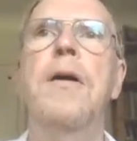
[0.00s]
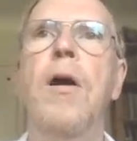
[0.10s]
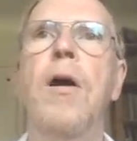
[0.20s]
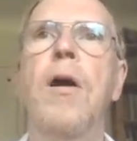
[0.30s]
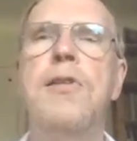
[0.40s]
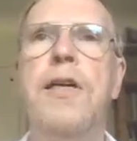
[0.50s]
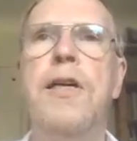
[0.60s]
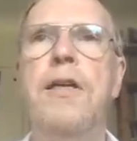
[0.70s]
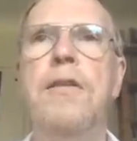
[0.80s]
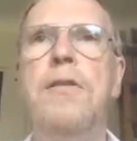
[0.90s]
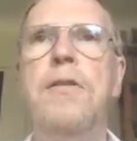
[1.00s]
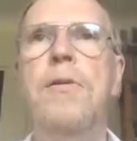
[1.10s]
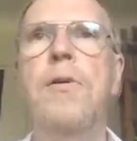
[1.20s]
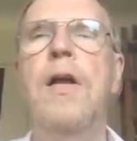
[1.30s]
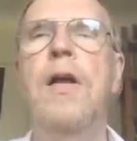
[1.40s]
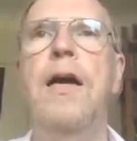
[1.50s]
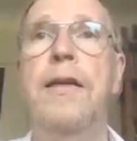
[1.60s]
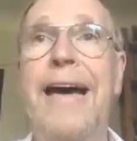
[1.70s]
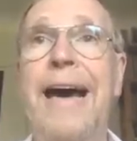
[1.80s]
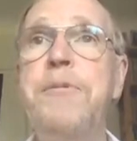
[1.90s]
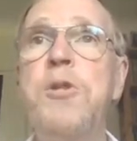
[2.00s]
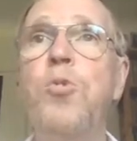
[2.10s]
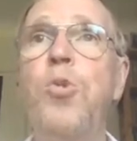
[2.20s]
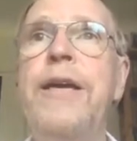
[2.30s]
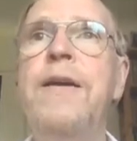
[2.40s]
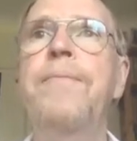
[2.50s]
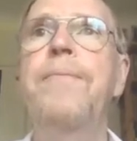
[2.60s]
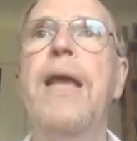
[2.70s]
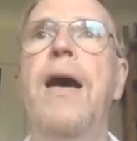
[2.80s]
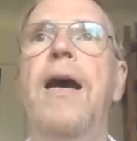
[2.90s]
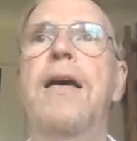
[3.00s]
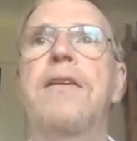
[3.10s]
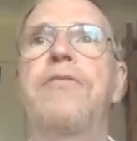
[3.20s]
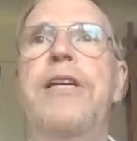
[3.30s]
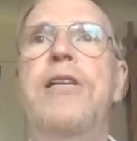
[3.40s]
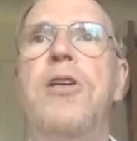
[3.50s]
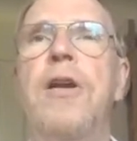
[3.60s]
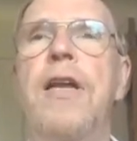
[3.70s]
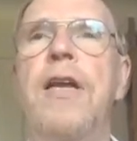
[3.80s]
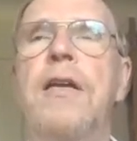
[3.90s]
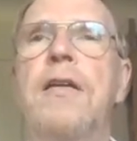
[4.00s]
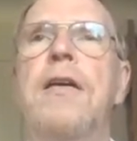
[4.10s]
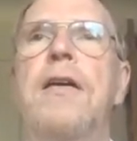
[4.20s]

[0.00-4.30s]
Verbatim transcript: goes into an upswing and eventually